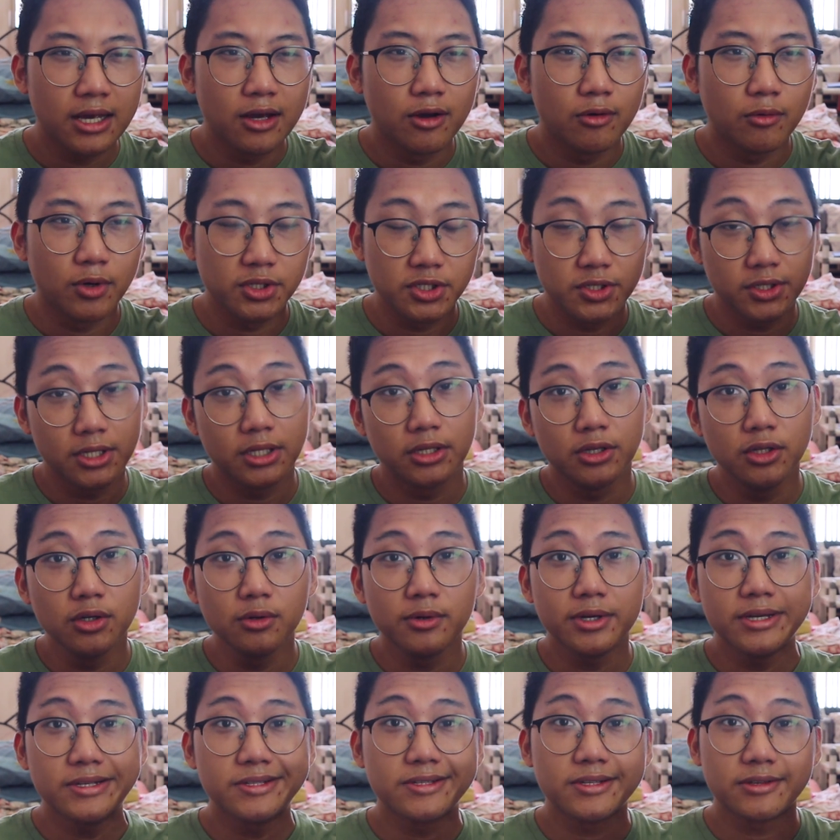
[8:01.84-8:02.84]
what you can
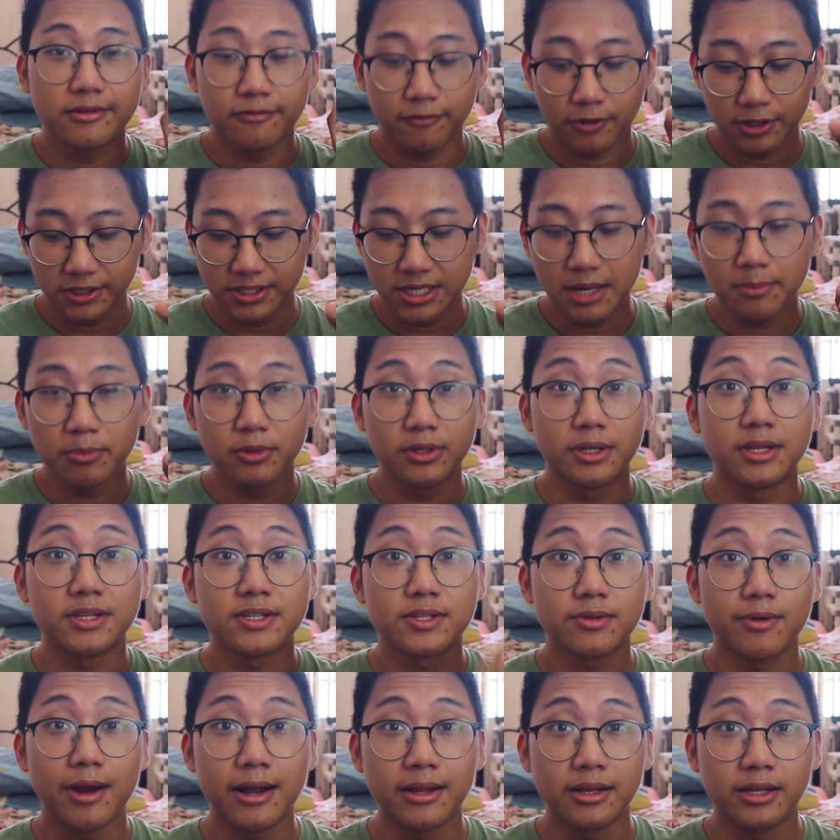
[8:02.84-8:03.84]
do is, for example,
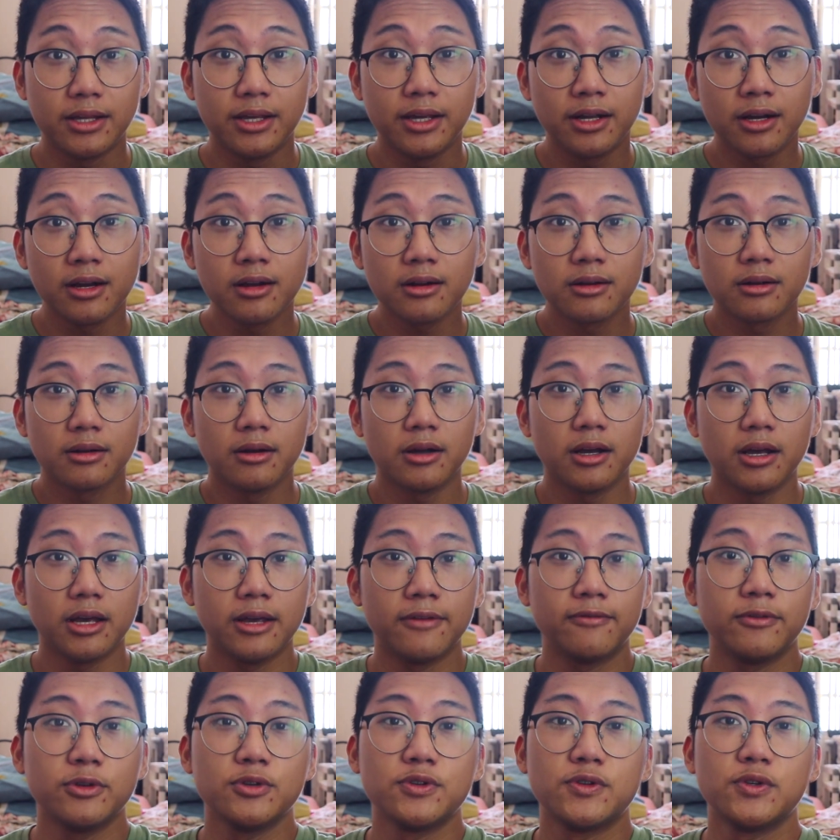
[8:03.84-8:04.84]
it's right here.
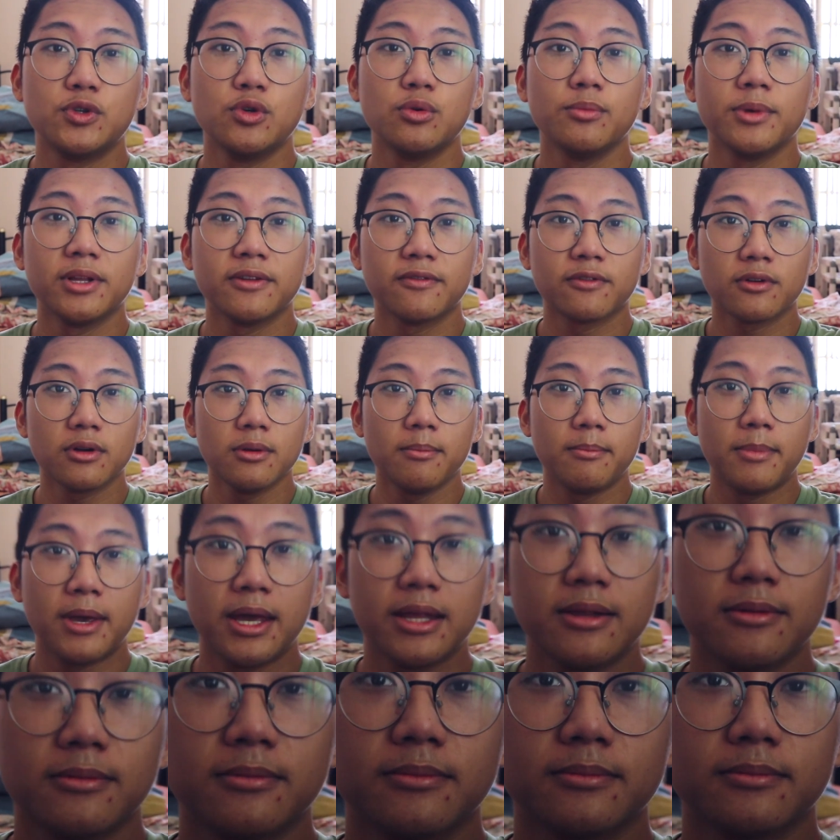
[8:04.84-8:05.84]
If you zoom in for a
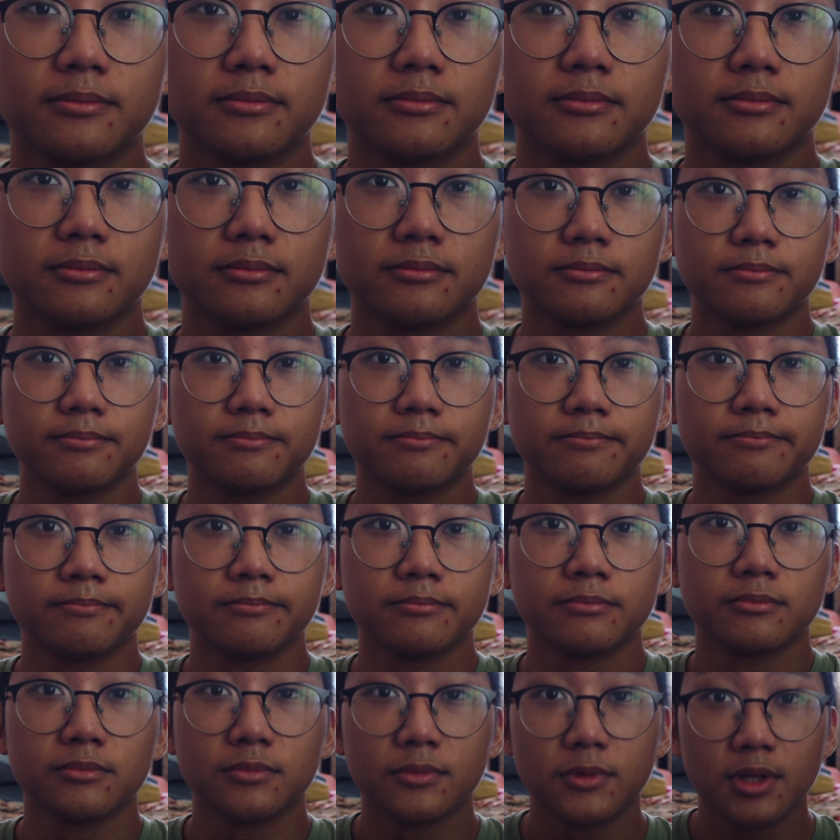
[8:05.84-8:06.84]
bit,
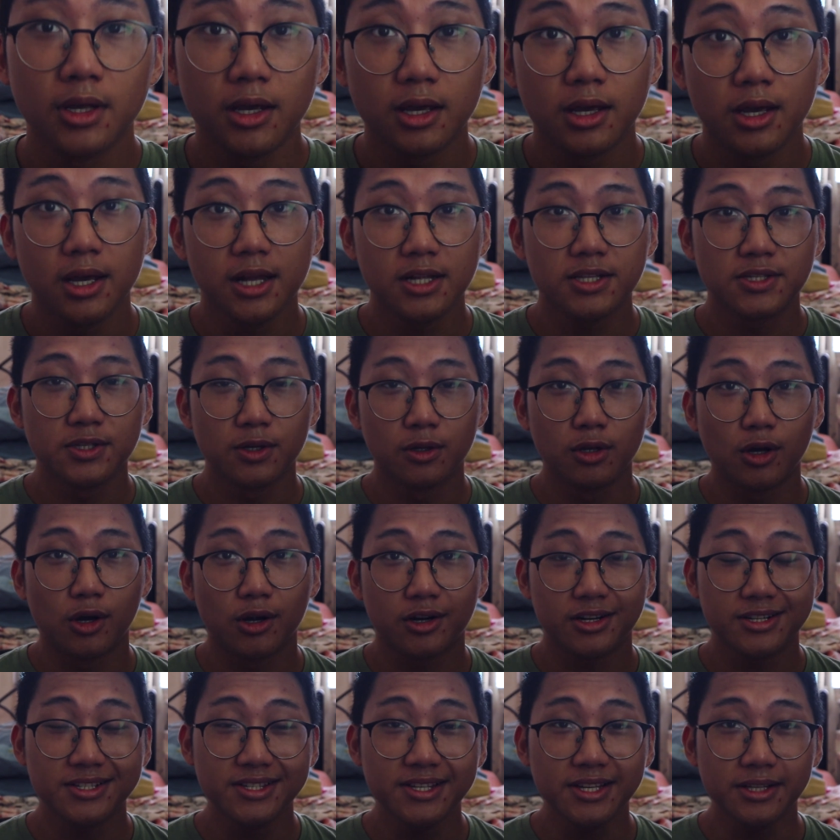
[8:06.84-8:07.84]
it's no
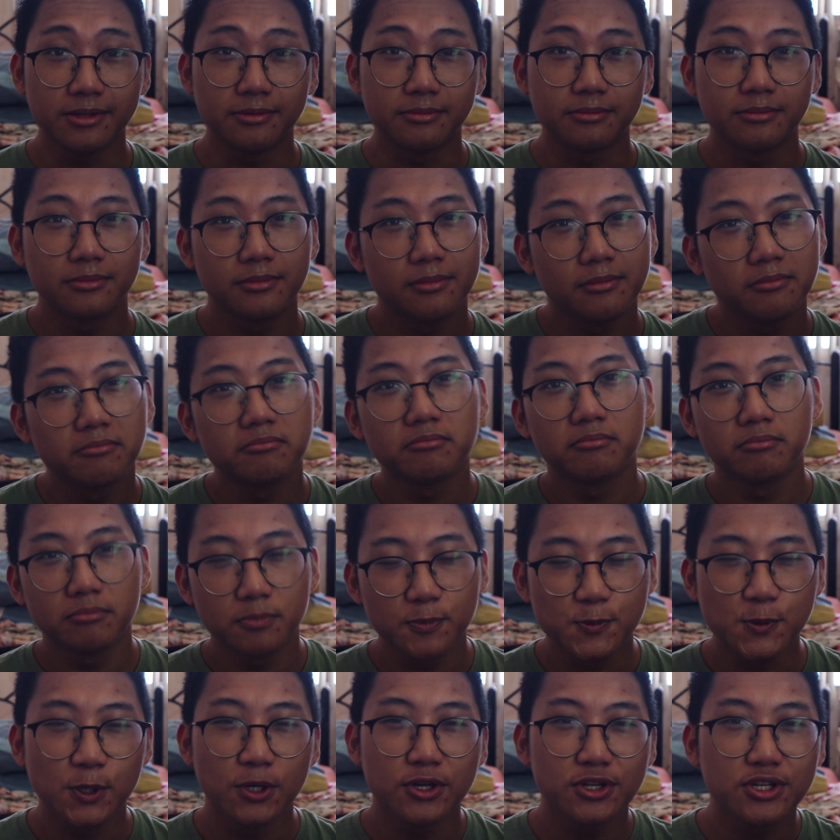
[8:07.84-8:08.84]
longer seen.
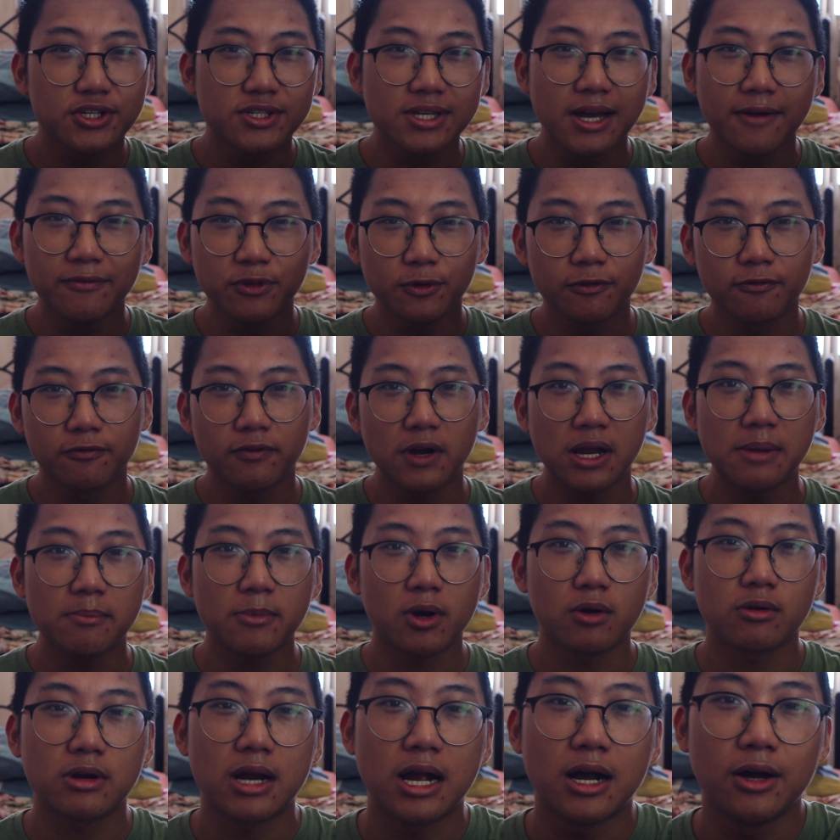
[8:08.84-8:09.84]
So you just have to frame
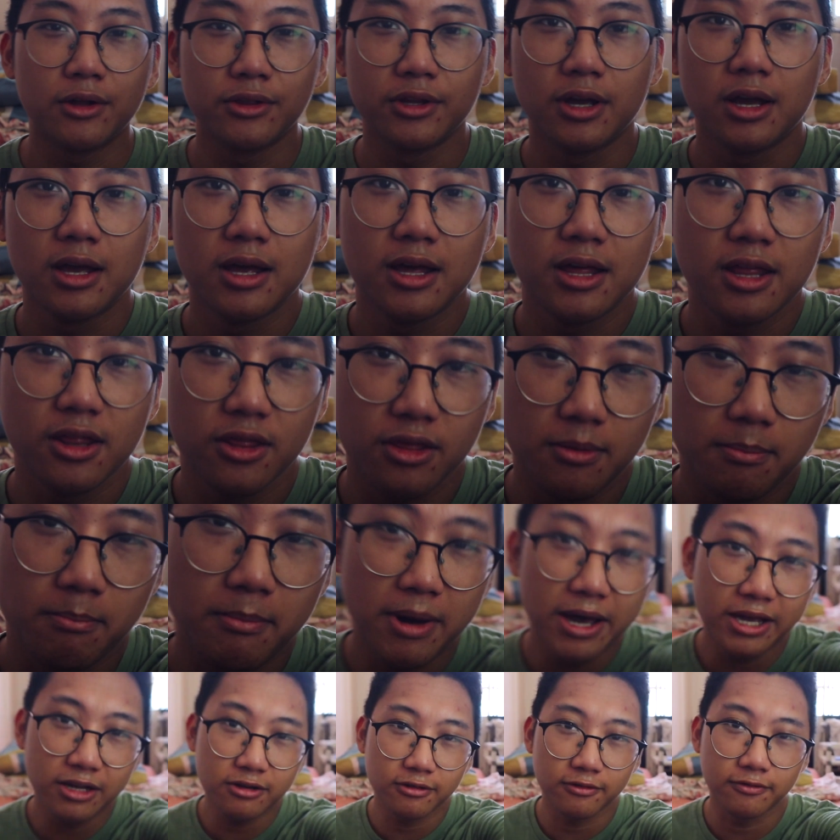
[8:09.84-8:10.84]
around the
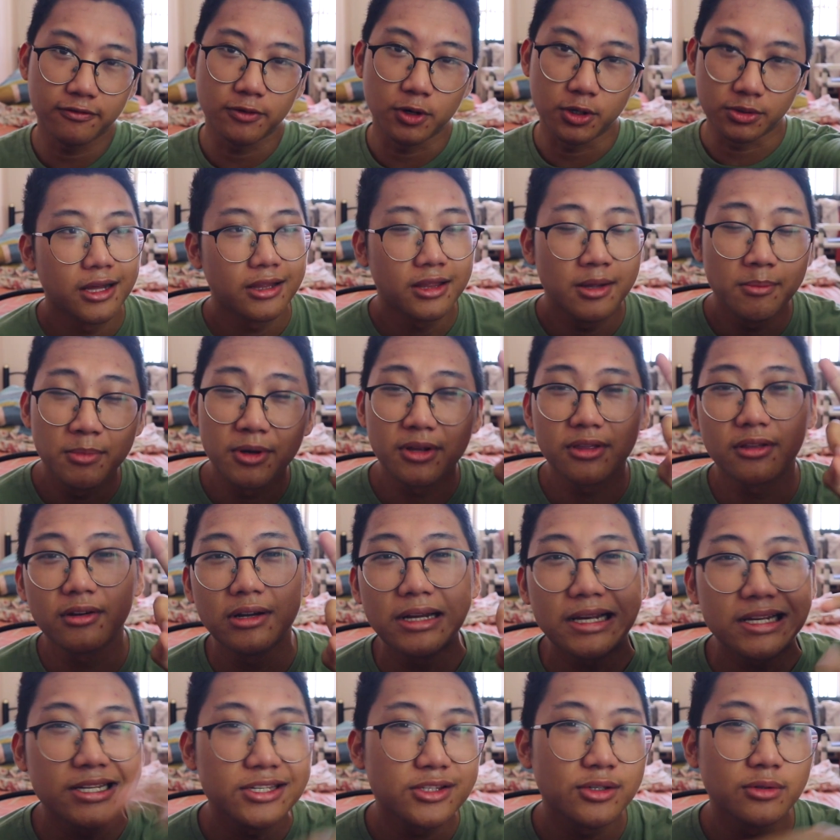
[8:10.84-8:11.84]
microphone. Number
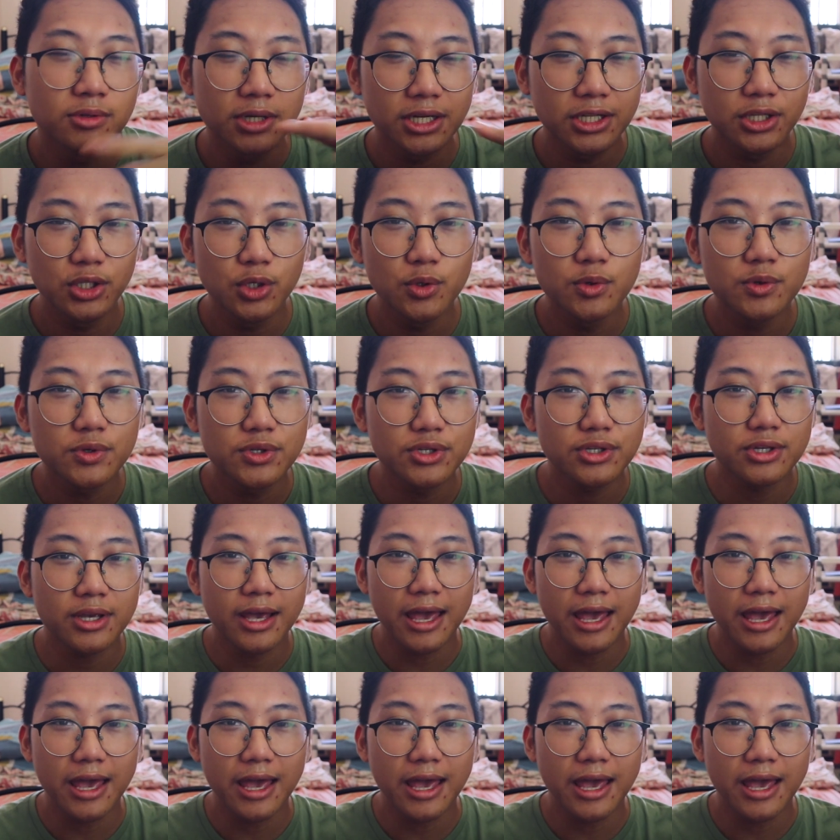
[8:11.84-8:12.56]
3 is to reduce